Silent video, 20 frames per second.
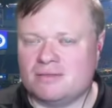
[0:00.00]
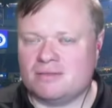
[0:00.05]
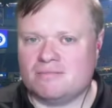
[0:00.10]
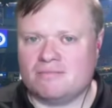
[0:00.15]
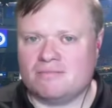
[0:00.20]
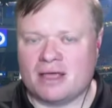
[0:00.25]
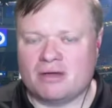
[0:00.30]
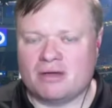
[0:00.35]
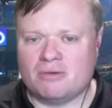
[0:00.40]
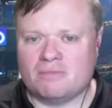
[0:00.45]

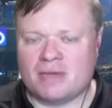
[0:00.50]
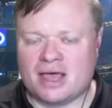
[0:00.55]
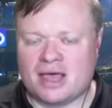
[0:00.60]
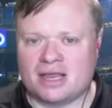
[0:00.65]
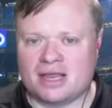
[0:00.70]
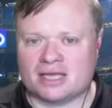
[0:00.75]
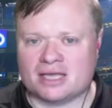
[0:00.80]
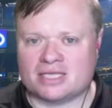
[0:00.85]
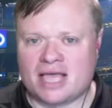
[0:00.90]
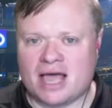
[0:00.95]
Michael
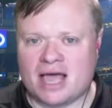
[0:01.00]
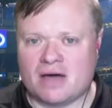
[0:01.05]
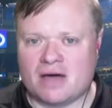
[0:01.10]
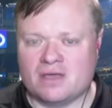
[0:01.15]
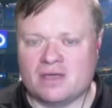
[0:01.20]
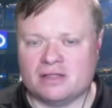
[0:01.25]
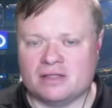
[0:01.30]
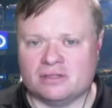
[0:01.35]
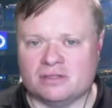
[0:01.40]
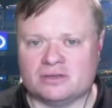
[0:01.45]
Penix, how
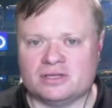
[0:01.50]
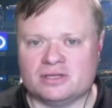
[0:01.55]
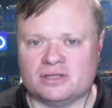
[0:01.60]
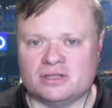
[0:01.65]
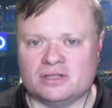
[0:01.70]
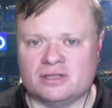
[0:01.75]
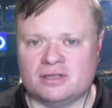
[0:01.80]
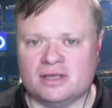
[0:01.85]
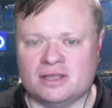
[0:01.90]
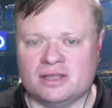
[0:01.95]
he looked
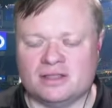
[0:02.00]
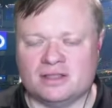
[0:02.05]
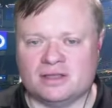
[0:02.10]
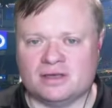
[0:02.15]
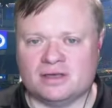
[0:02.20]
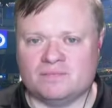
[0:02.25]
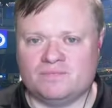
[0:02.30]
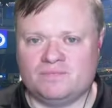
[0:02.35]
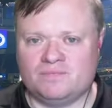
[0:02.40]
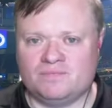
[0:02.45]
in the in
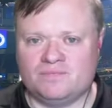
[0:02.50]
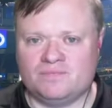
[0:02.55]
the